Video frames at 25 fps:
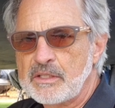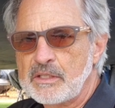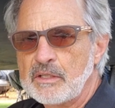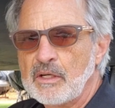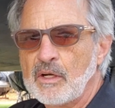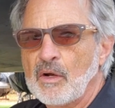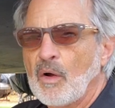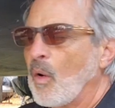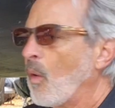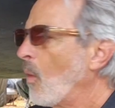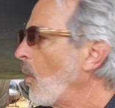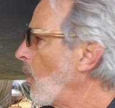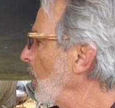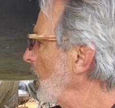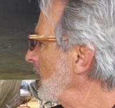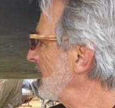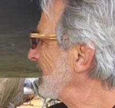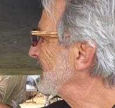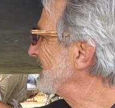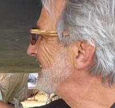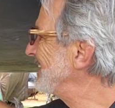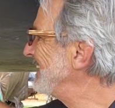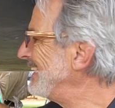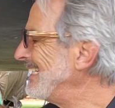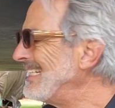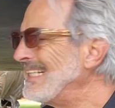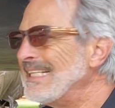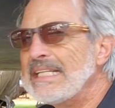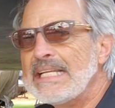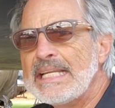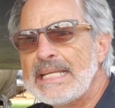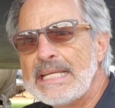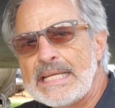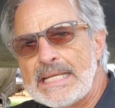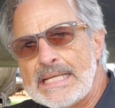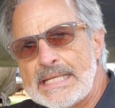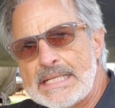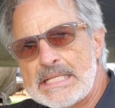it or clean
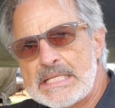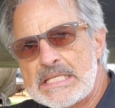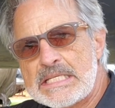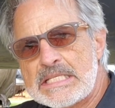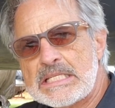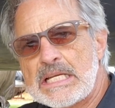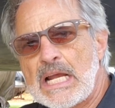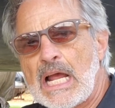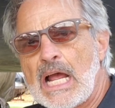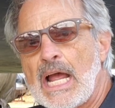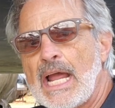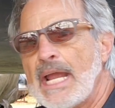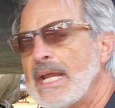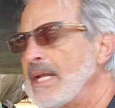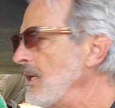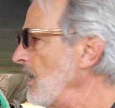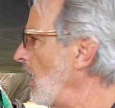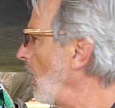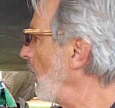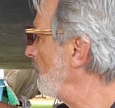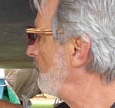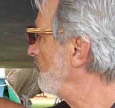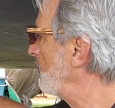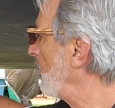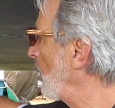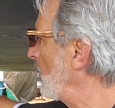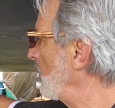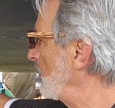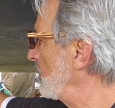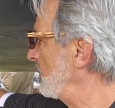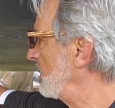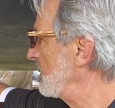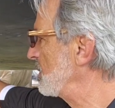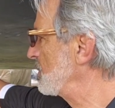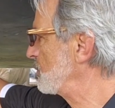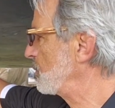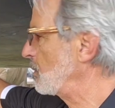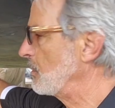the inside of
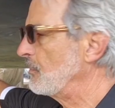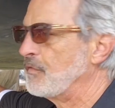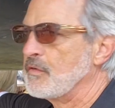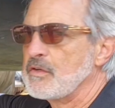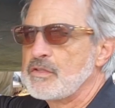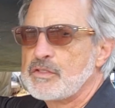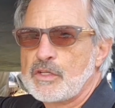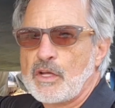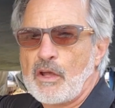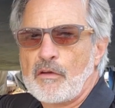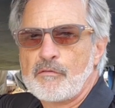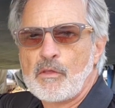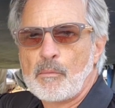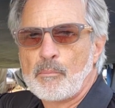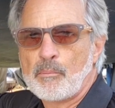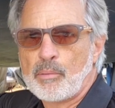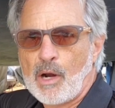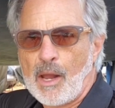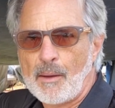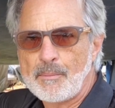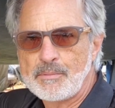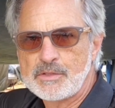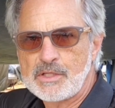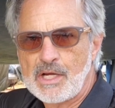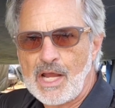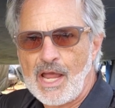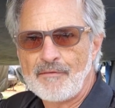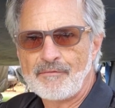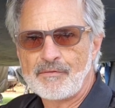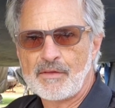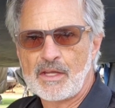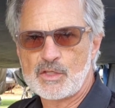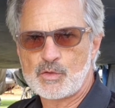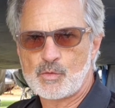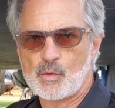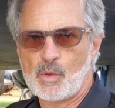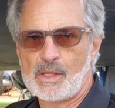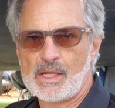both the surface of the prop
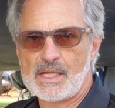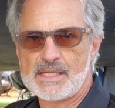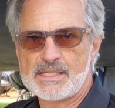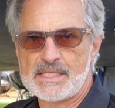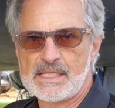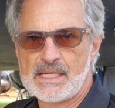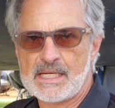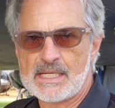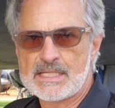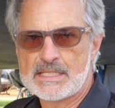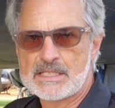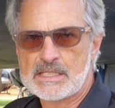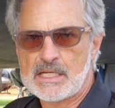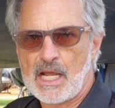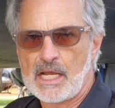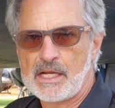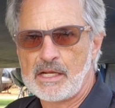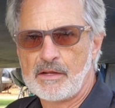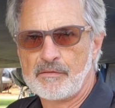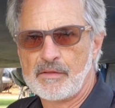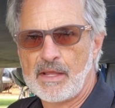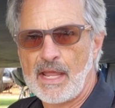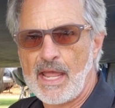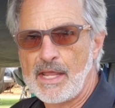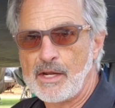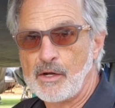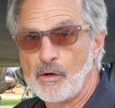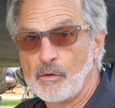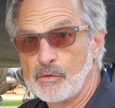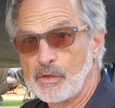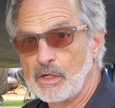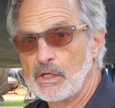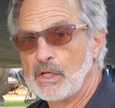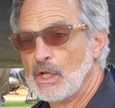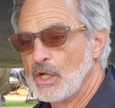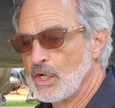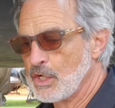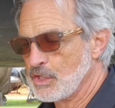shaft as well as the inside of the
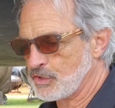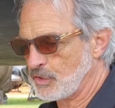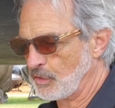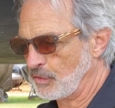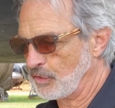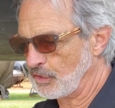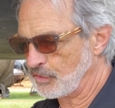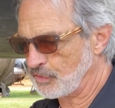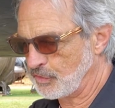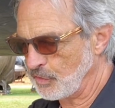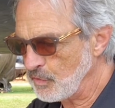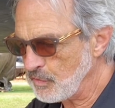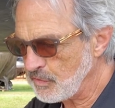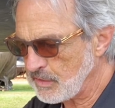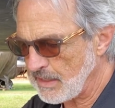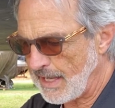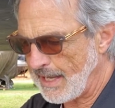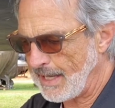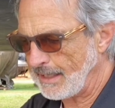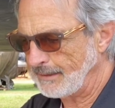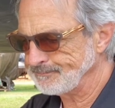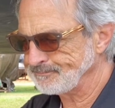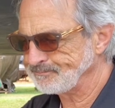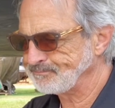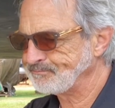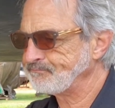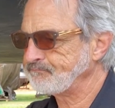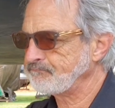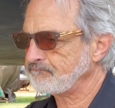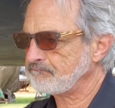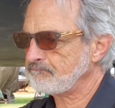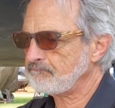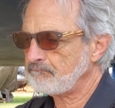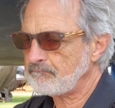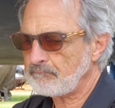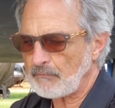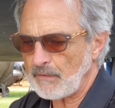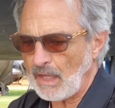anode. So to do that,
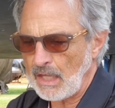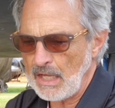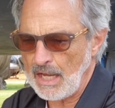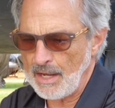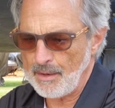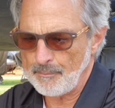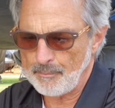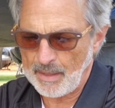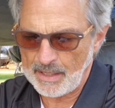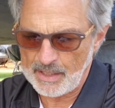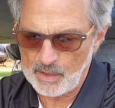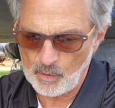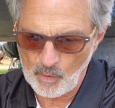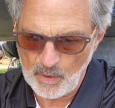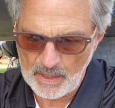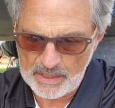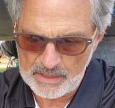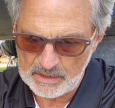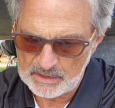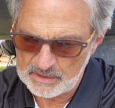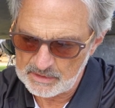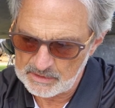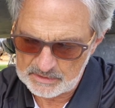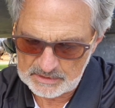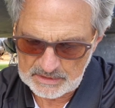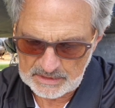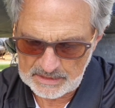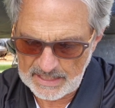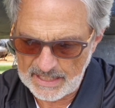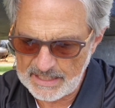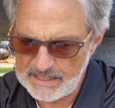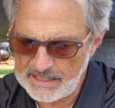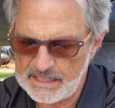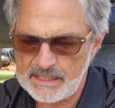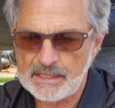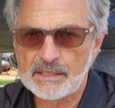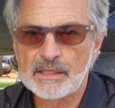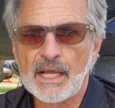by the way,
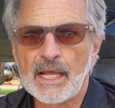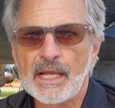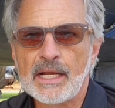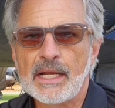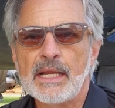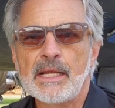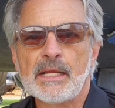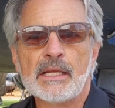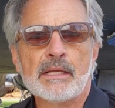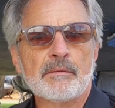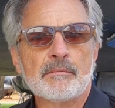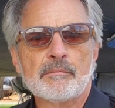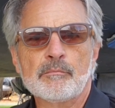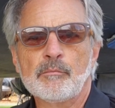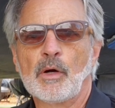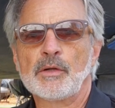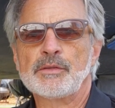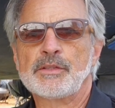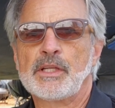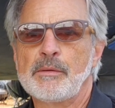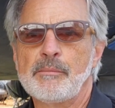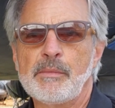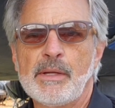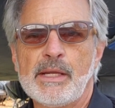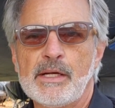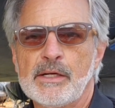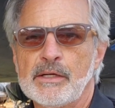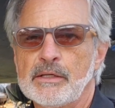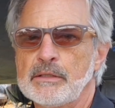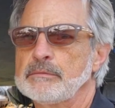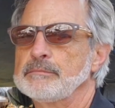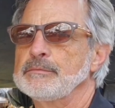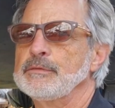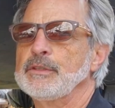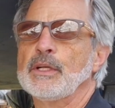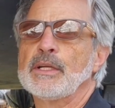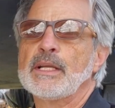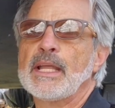any
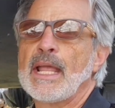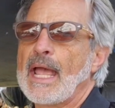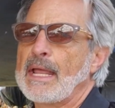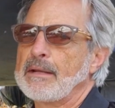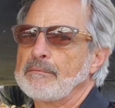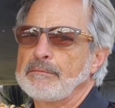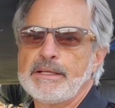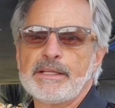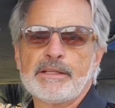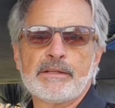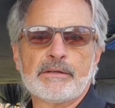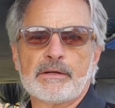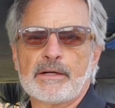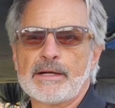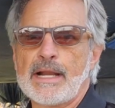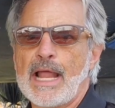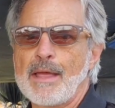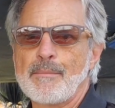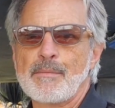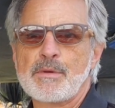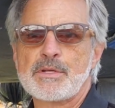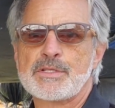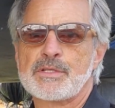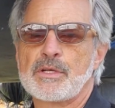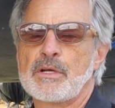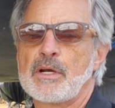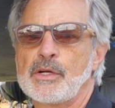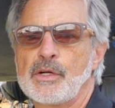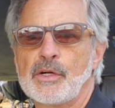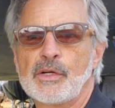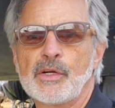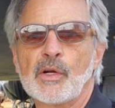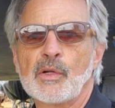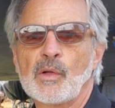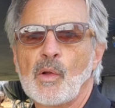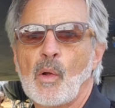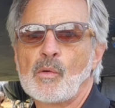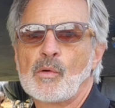multimeter you get either on Amazon or
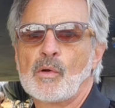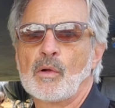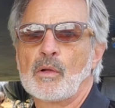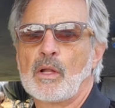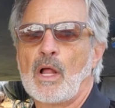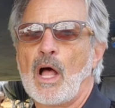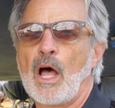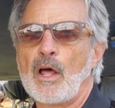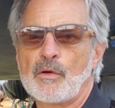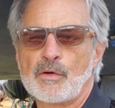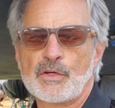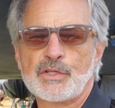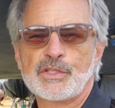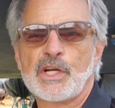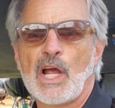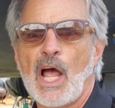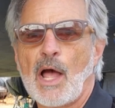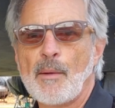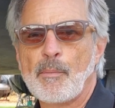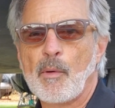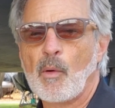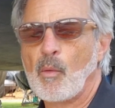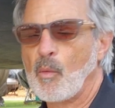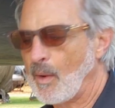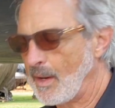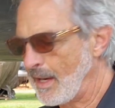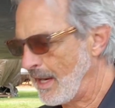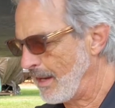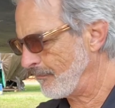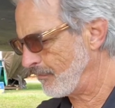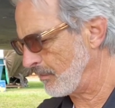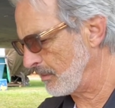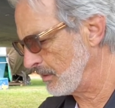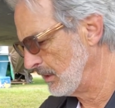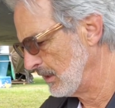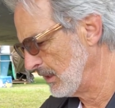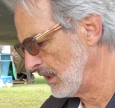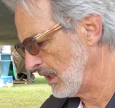your local auto shop or
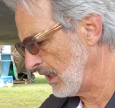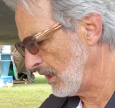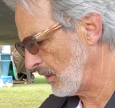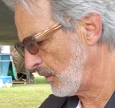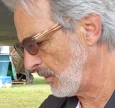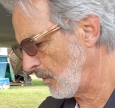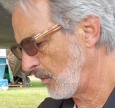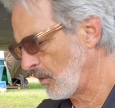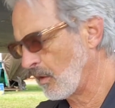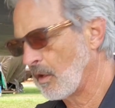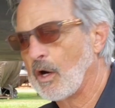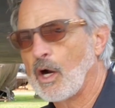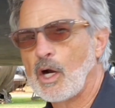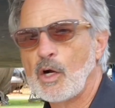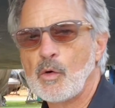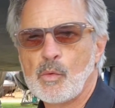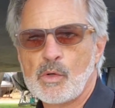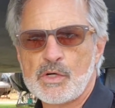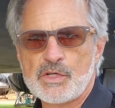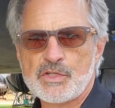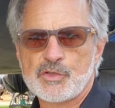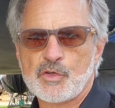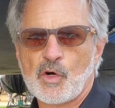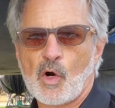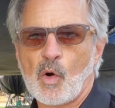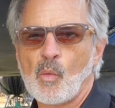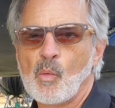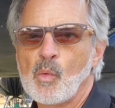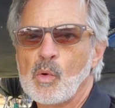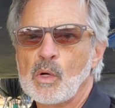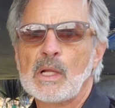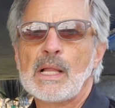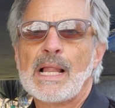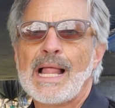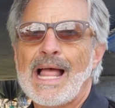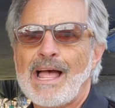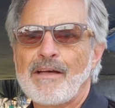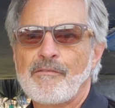whatever, or hardware store,
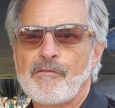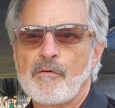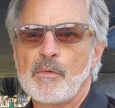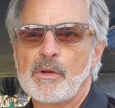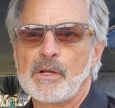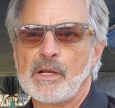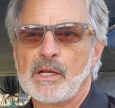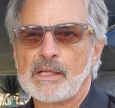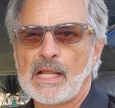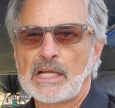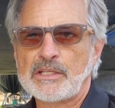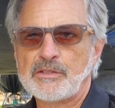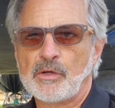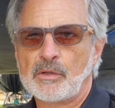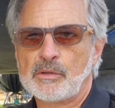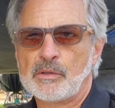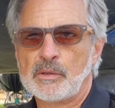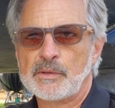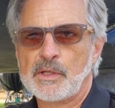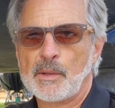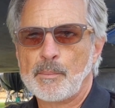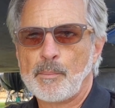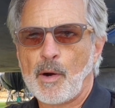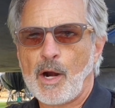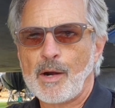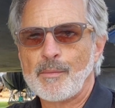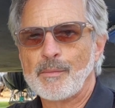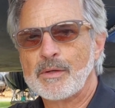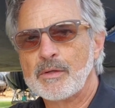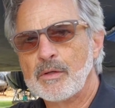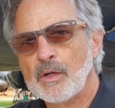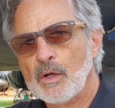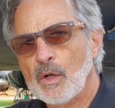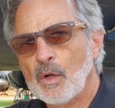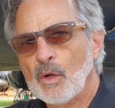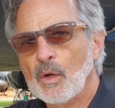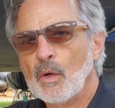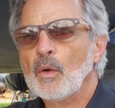will have them in the electrical
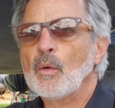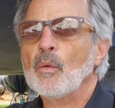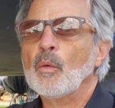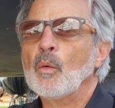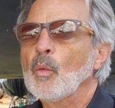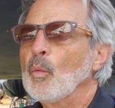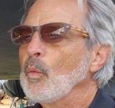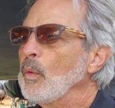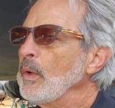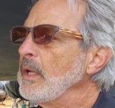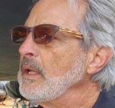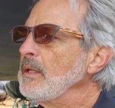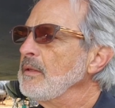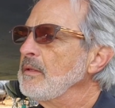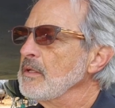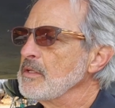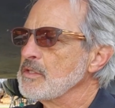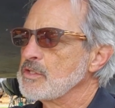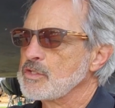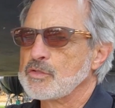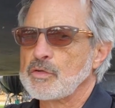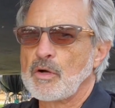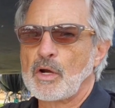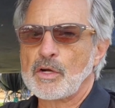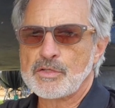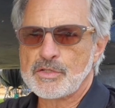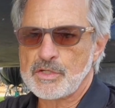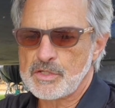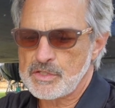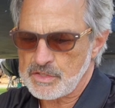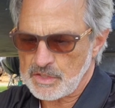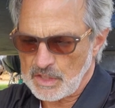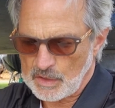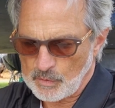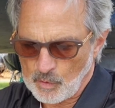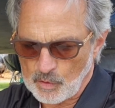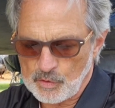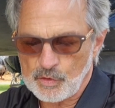department. Read the
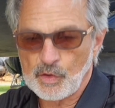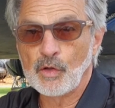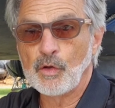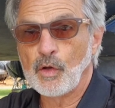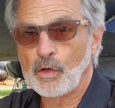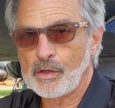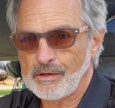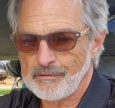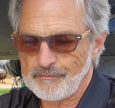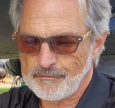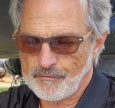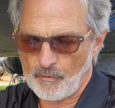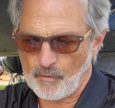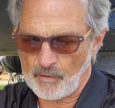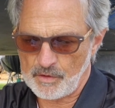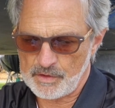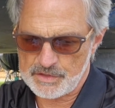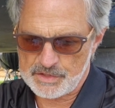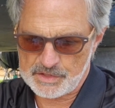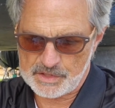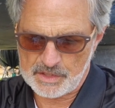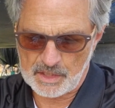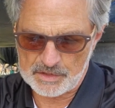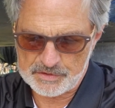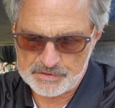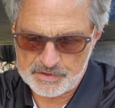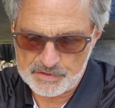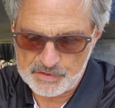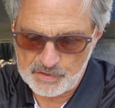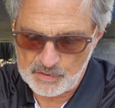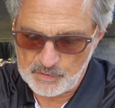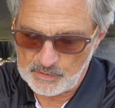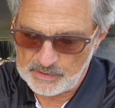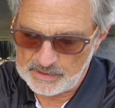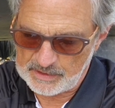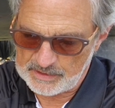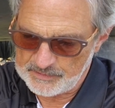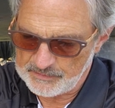instructions, and what you're looking for is
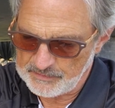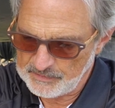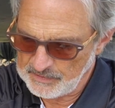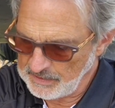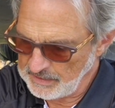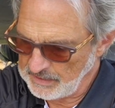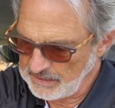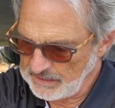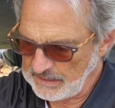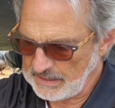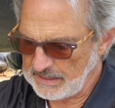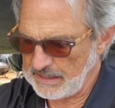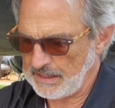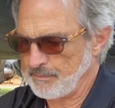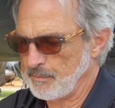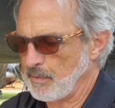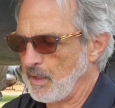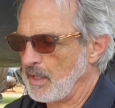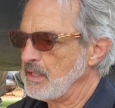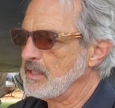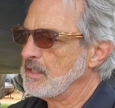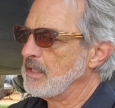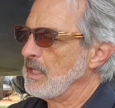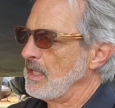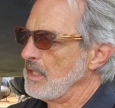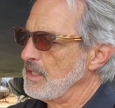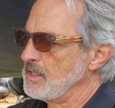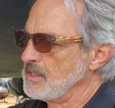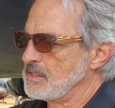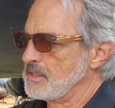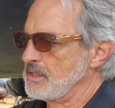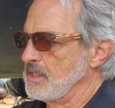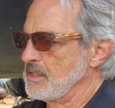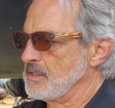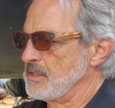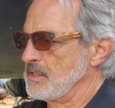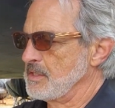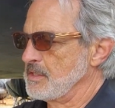continuity. In my
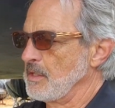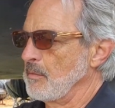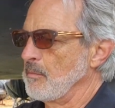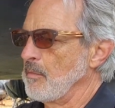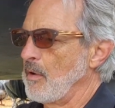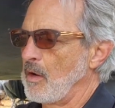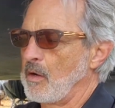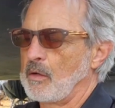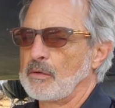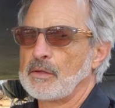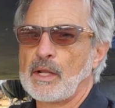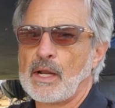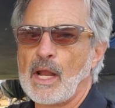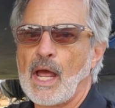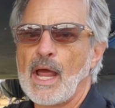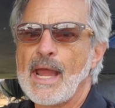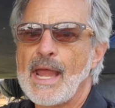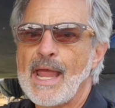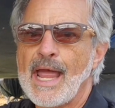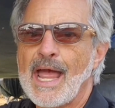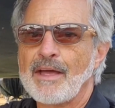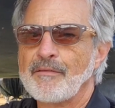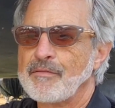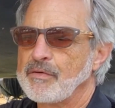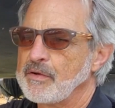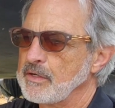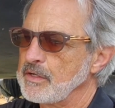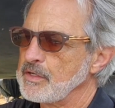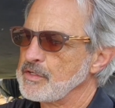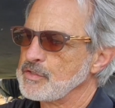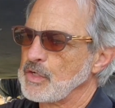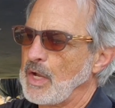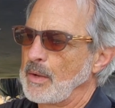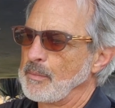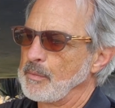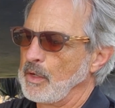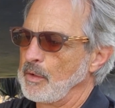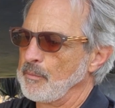case, this is the model that I have here,
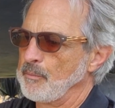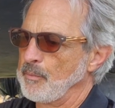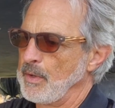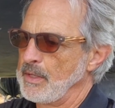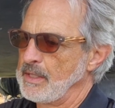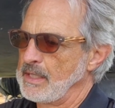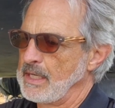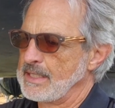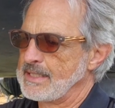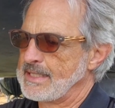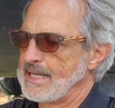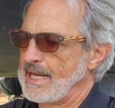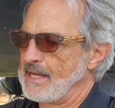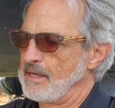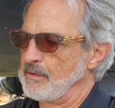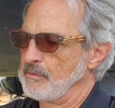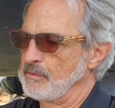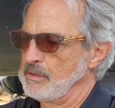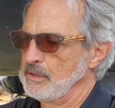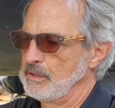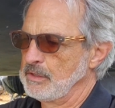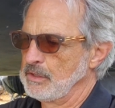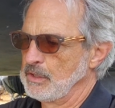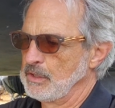so I'm going to bring it down